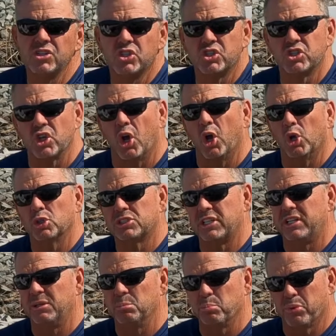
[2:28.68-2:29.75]
salt
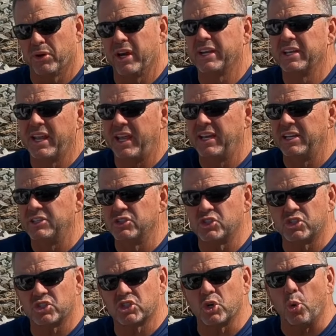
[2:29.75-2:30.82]
impregnated
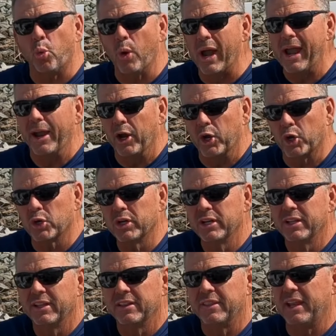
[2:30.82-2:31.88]
square
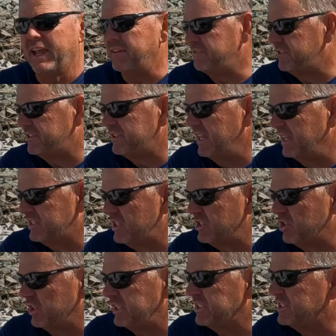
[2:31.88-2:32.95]
that have essentially